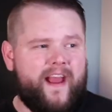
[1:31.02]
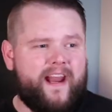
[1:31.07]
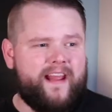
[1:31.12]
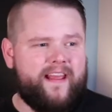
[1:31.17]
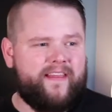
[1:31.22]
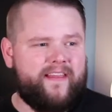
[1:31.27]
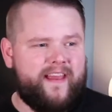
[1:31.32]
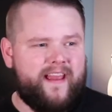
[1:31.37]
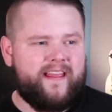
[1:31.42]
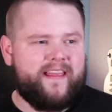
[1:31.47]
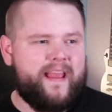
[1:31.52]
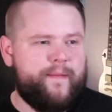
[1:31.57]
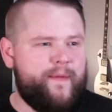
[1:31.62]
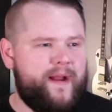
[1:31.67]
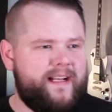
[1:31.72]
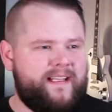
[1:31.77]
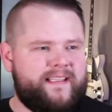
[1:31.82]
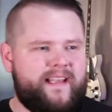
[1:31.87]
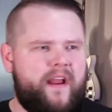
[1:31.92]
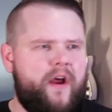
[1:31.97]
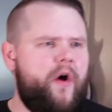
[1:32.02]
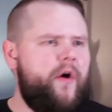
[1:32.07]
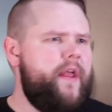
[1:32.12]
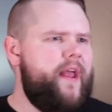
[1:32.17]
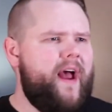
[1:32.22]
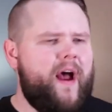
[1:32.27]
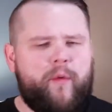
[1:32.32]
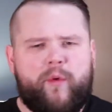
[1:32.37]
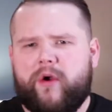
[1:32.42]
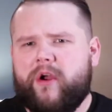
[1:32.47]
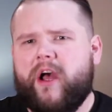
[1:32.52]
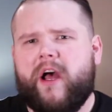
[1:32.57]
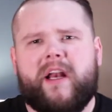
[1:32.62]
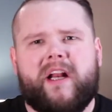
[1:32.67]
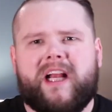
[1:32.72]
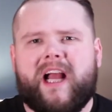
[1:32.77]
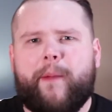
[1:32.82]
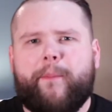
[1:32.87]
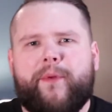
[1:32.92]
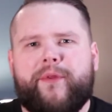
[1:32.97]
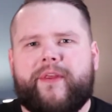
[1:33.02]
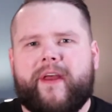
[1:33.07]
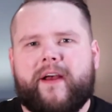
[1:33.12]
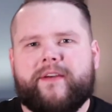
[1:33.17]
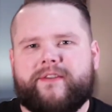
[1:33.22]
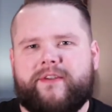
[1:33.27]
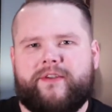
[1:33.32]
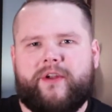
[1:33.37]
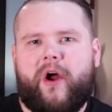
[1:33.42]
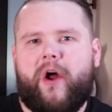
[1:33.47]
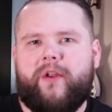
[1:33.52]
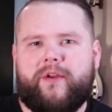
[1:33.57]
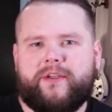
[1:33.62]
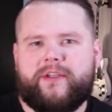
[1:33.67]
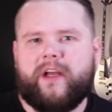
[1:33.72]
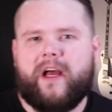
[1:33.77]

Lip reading: anything, they might say, oh yeah, we'll cut a couple $1,000s